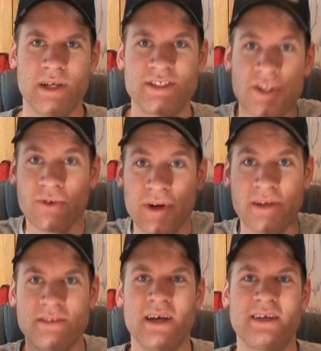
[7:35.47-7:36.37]

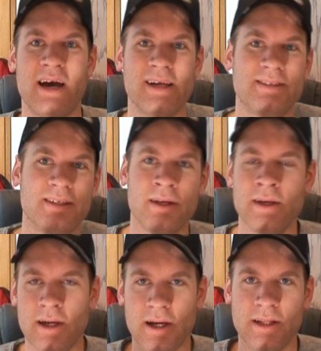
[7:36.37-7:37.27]
exhilarating tech content
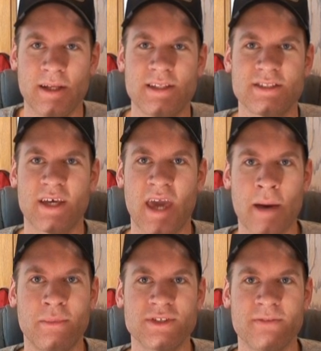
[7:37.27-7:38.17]
like this, like
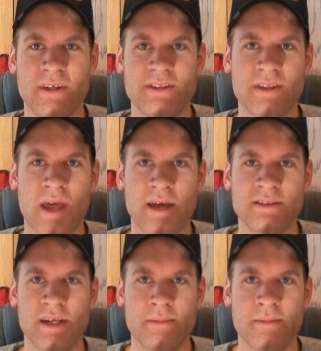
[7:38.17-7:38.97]
Apple's event that they had today.